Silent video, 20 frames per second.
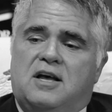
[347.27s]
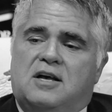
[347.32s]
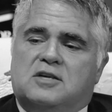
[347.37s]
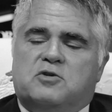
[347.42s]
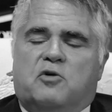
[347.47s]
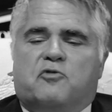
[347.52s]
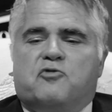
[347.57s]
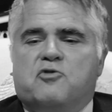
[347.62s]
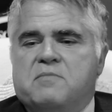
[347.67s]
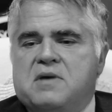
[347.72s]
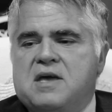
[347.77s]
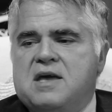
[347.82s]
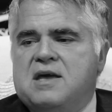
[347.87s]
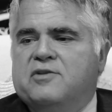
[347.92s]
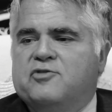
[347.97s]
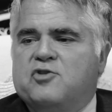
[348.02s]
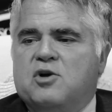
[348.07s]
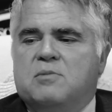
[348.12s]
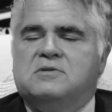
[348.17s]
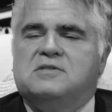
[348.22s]
So for me,
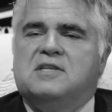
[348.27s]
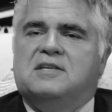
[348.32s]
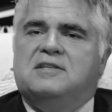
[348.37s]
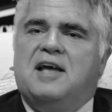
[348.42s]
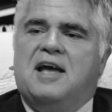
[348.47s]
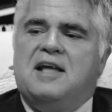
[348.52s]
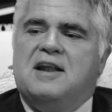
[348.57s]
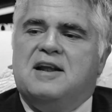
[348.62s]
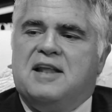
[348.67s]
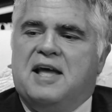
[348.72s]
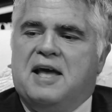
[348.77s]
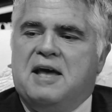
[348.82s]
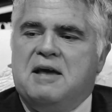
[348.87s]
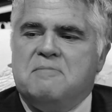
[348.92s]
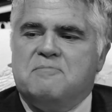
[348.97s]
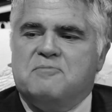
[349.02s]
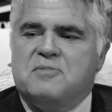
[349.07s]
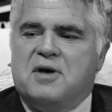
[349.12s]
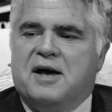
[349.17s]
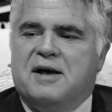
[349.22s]
in terms of the day-to-day,
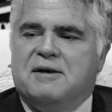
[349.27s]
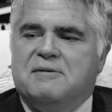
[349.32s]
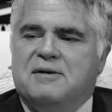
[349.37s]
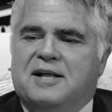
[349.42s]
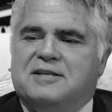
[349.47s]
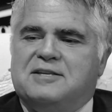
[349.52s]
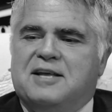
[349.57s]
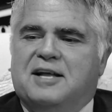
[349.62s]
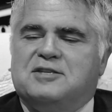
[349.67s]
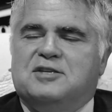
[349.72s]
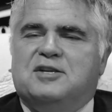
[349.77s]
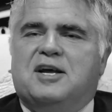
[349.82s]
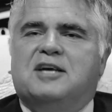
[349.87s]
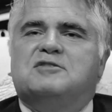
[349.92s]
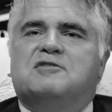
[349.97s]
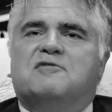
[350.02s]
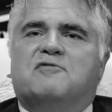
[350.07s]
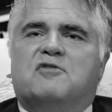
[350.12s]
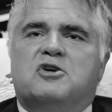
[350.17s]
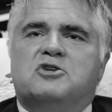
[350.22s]
-day, it, it's a nice
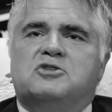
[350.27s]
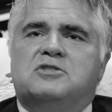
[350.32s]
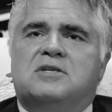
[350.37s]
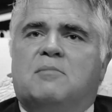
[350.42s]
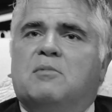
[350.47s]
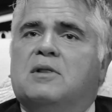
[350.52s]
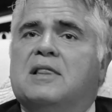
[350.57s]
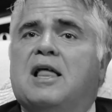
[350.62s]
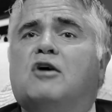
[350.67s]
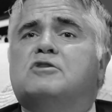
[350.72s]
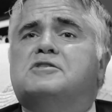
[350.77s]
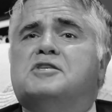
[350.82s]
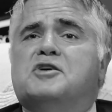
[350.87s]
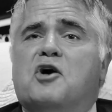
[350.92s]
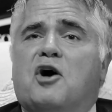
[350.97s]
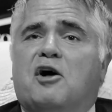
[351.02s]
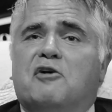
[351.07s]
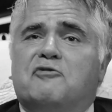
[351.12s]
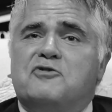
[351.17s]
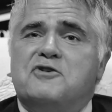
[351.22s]
diversion. I'm a lousy
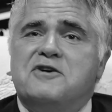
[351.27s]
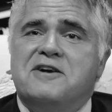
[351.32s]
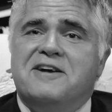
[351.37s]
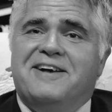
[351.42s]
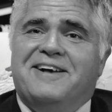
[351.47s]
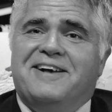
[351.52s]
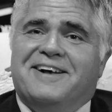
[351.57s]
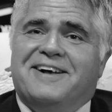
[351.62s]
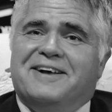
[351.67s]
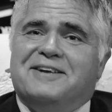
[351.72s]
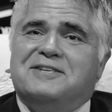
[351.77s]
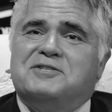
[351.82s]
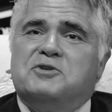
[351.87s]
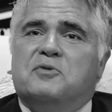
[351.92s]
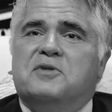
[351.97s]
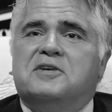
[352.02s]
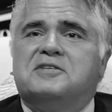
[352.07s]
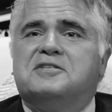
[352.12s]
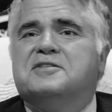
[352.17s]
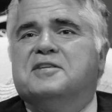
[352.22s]
golfer, so
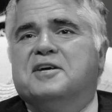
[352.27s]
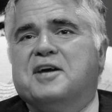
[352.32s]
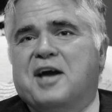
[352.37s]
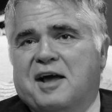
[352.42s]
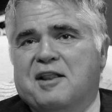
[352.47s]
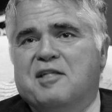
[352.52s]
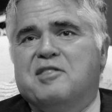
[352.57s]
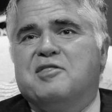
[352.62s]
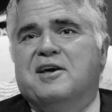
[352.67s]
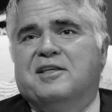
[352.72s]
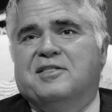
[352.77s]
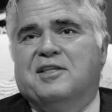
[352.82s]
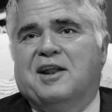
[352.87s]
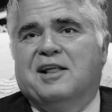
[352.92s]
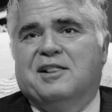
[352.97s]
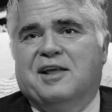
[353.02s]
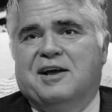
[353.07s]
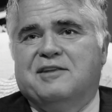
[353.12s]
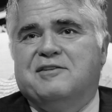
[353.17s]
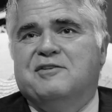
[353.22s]
this is the kind of thing that I
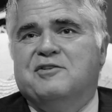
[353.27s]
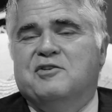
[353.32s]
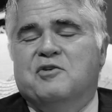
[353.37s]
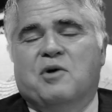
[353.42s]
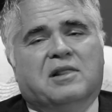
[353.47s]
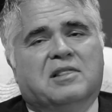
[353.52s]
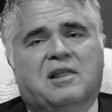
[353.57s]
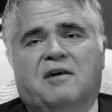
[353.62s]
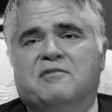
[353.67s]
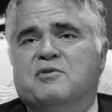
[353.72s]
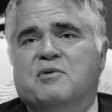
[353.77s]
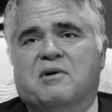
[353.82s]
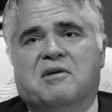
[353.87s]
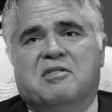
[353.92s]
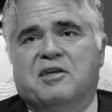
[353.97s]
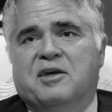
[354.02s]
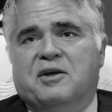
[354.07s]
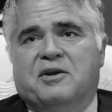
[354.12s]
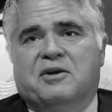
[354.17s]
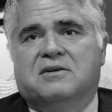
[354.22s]
like to do. I love doing
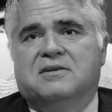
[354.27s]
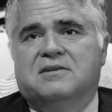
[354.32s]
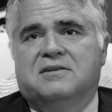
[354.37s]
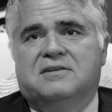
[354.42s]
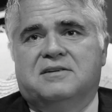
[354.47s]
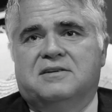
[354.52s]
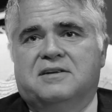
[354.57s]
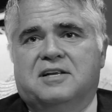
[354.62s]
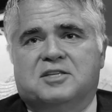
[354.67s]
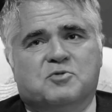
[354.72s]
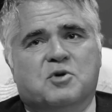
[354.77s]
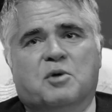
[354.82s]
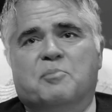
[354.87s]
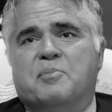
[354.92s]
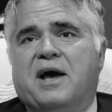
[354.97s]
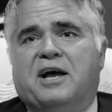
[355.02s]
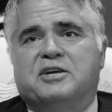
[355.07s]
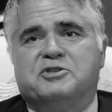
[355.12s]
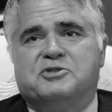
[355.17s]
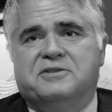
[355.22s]
theater. It's a real
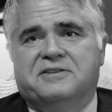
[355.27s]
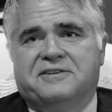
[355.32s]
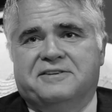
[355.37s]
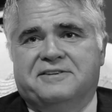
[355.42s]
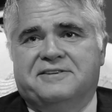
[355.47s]
passion.